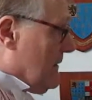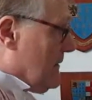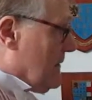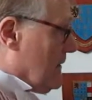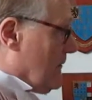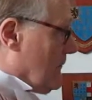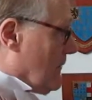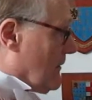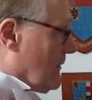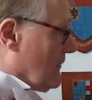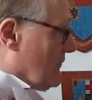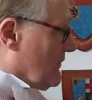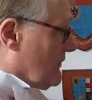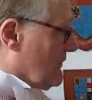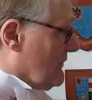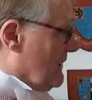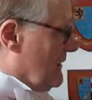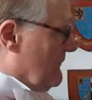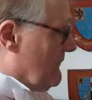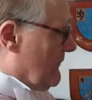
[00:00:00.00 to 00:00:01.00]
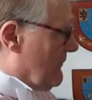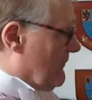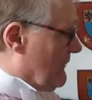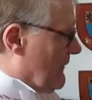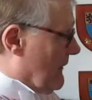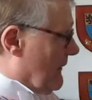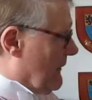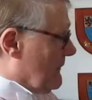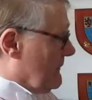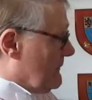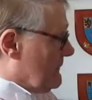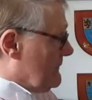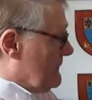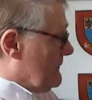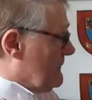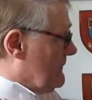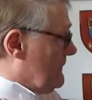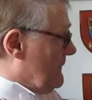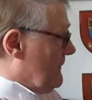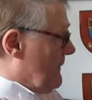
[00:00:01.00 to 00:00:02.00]
There we go, I'll just leave it there.
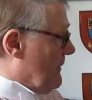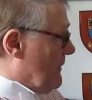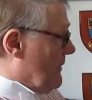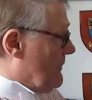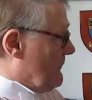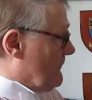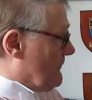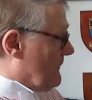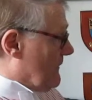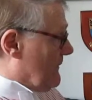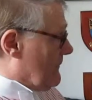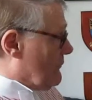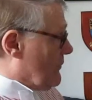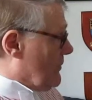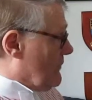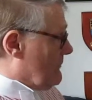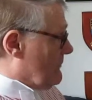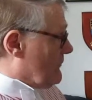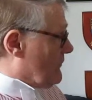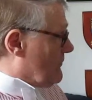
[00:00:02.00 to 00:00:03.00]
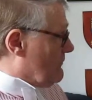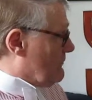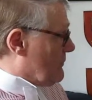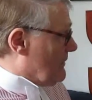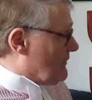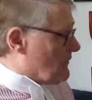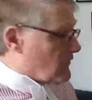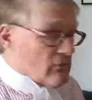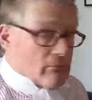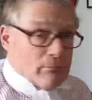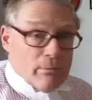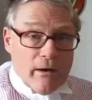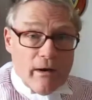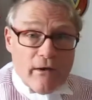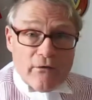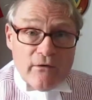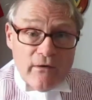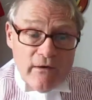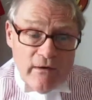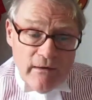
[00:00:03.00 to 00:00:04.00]
Hopefully it won't be too
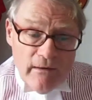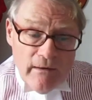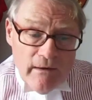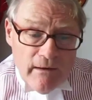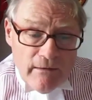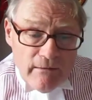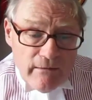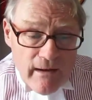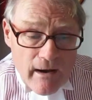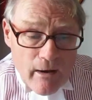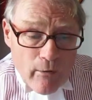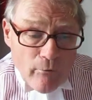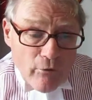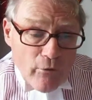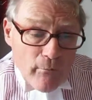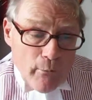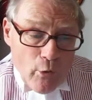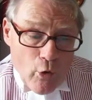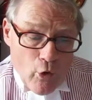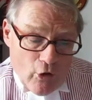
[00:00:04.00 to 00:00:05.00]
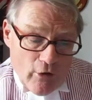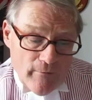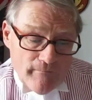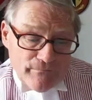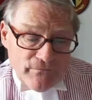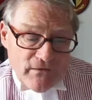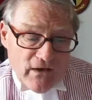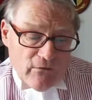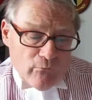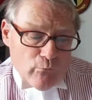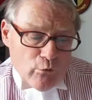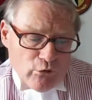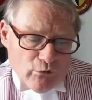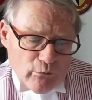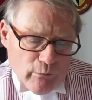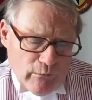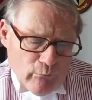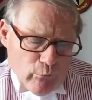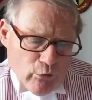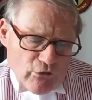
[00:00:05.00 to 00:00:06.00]
bad. Now, the book. What
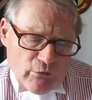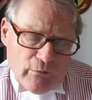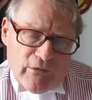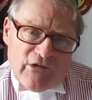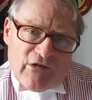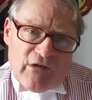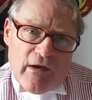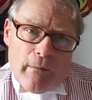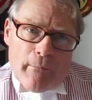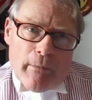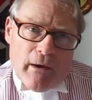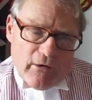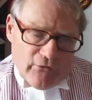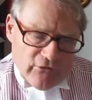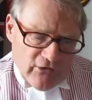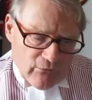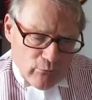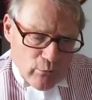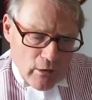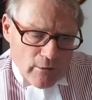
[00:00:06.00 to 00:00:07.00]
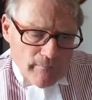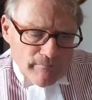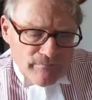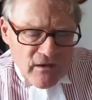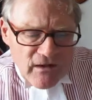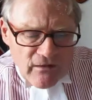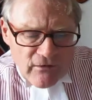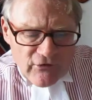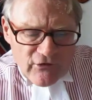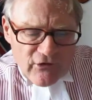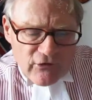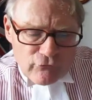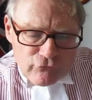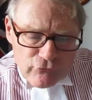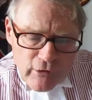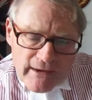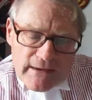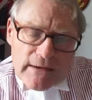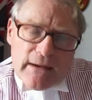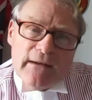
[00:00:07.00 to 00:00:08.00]
do we say about it? Well, this is
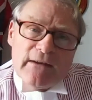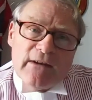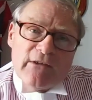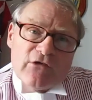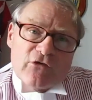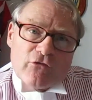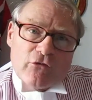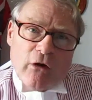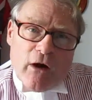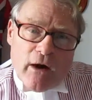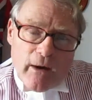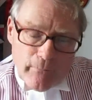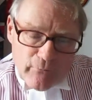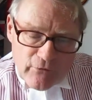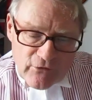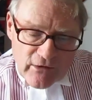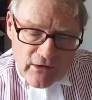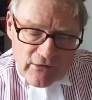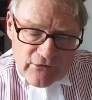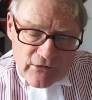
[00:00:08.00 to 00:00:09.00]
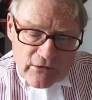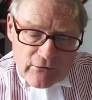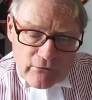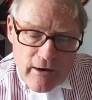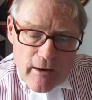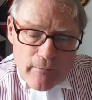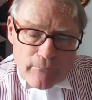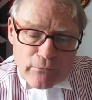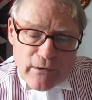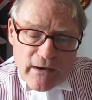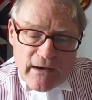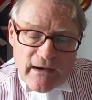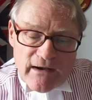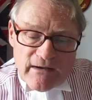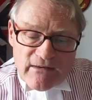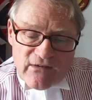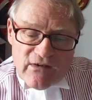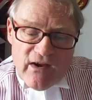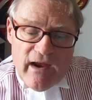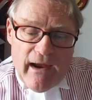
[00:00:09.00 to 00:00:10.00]
rightly described as a
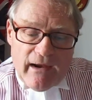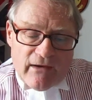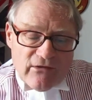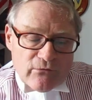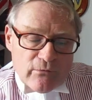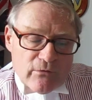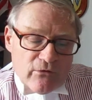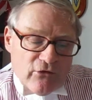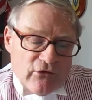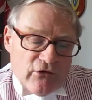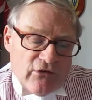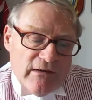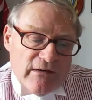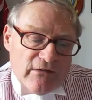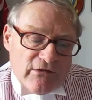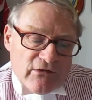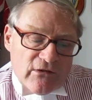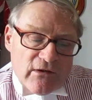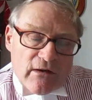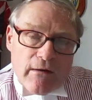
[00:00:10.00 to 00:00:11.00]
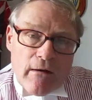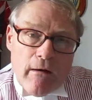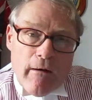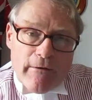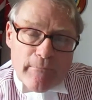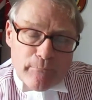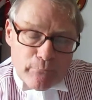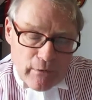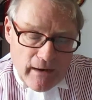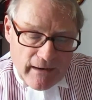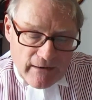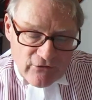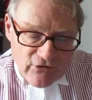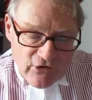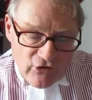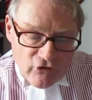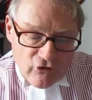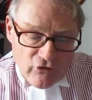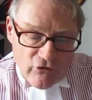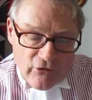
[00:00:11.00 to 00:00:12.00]
groundbreaking text which seeks to guide
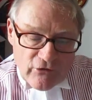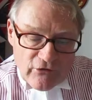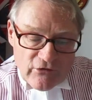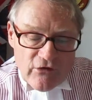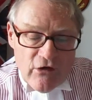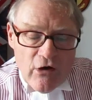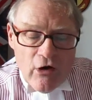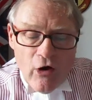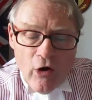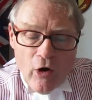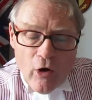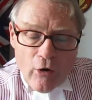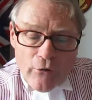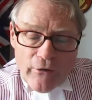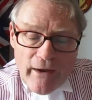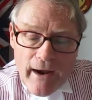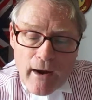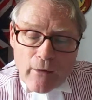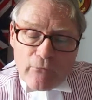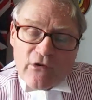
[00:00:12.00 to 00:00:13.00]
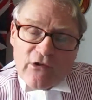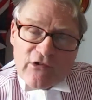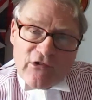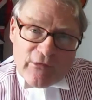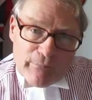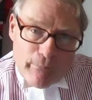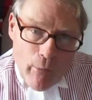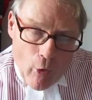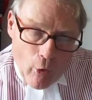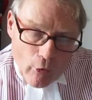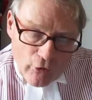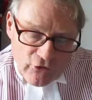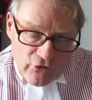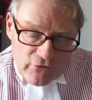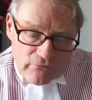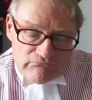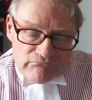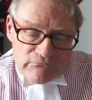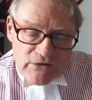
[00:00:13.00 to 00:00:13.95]
practitioners on how to spot